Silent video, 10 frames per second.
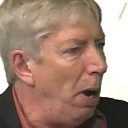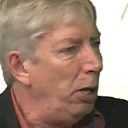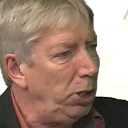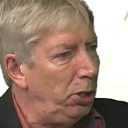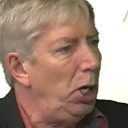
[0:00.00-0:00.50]
a
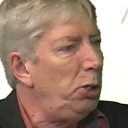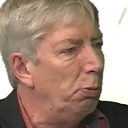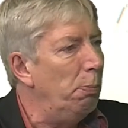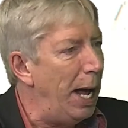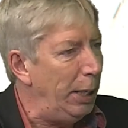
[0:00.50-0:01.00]

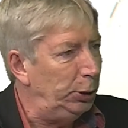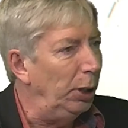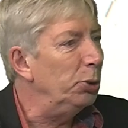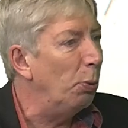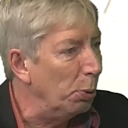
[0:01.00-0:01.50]
successful manager
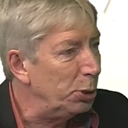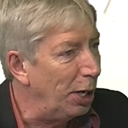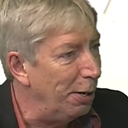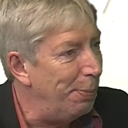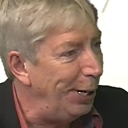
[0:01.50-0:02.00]
is always
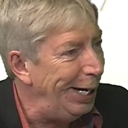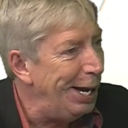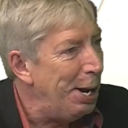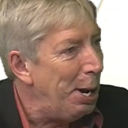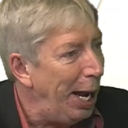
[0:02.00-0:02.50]
going to be
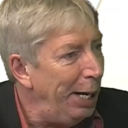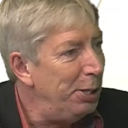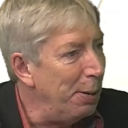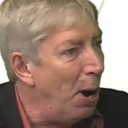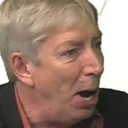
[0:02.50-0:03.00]
in
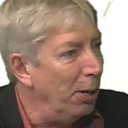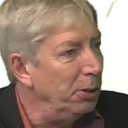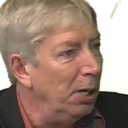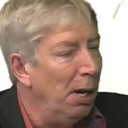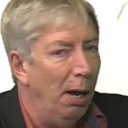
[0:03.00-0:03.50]
demand,
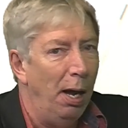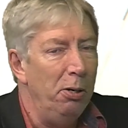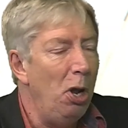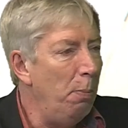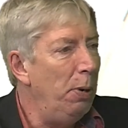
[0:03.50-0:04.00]
and
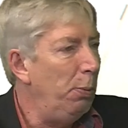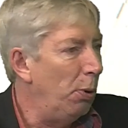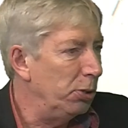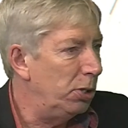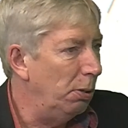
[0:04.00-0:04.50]
nobody
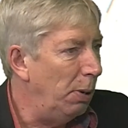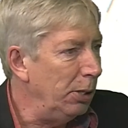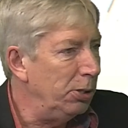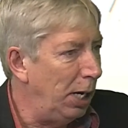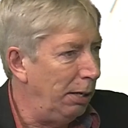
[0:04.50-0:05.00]
wants to
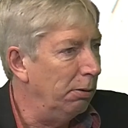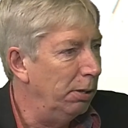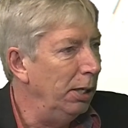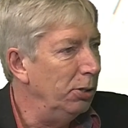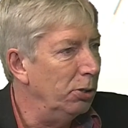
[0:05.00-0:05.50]
unsettle
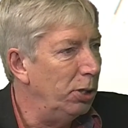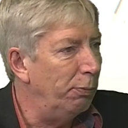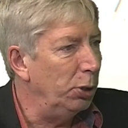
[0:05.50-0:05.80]
things at Sheffield